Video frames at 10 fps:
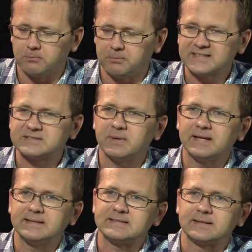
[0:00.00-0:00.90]
best
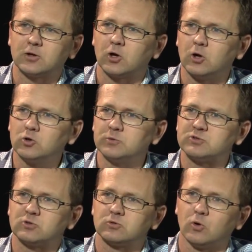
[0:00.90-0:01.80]
plants and clone them,
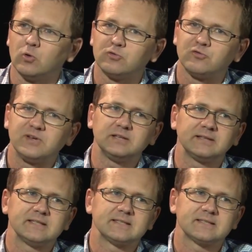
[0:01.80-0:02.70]
so the whole field
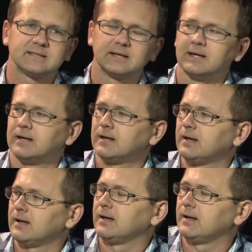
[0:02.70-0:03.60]

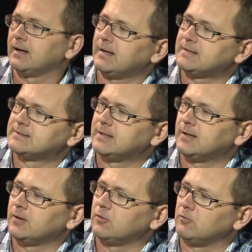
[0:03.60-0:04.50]
has
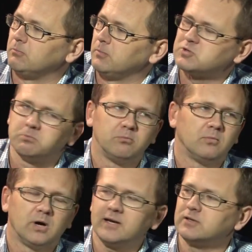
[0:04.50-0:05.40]
much
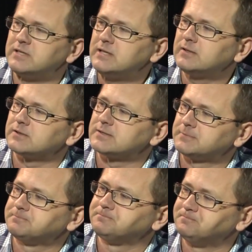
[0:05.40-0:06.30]
higher yield.